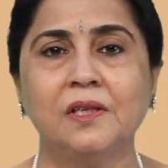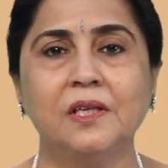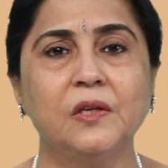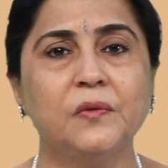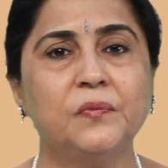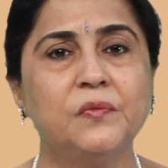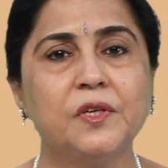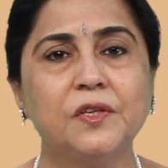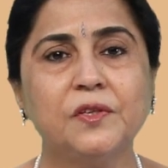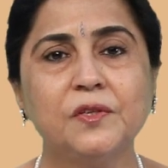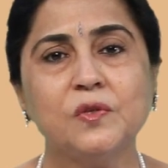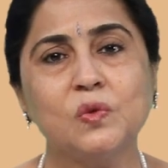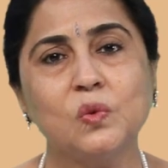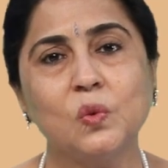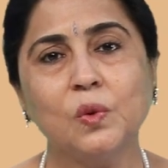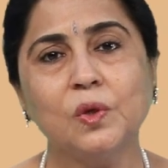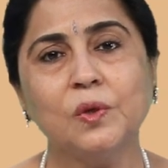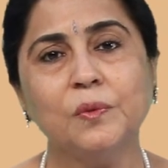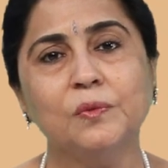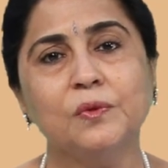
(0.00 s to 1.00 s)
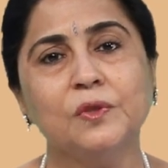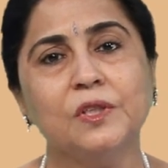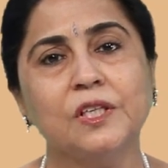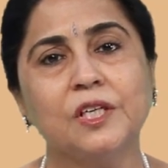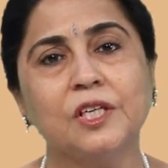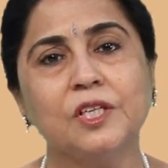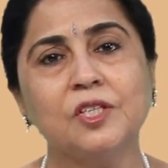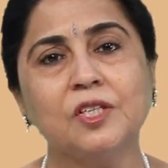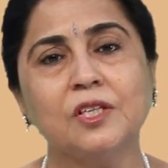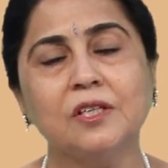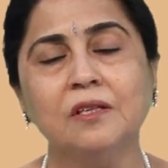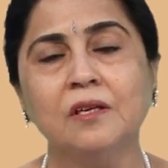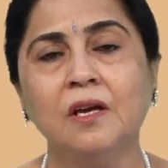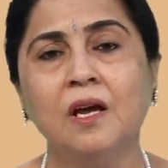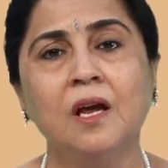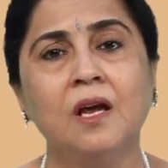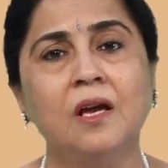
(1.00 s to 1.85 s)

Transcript: If there is no communication,